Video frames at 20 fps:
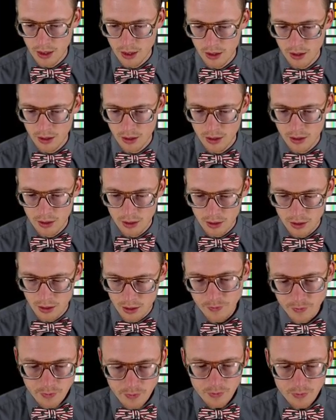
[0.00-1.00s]
of here.
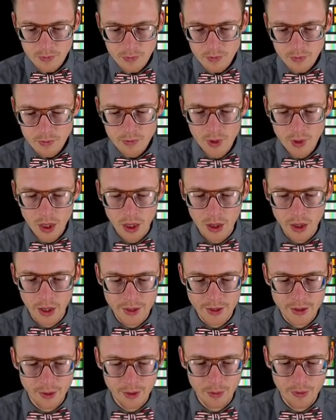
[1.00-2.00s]
All
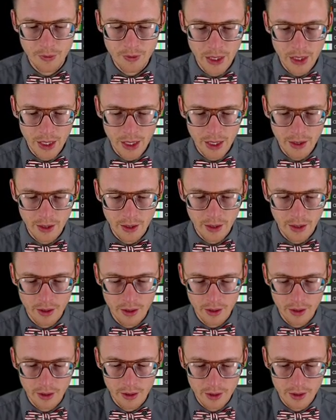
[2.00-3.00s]
right, so we've got
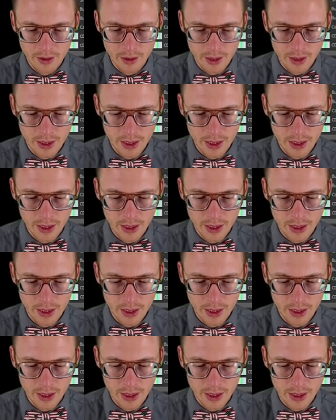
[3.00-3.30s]
our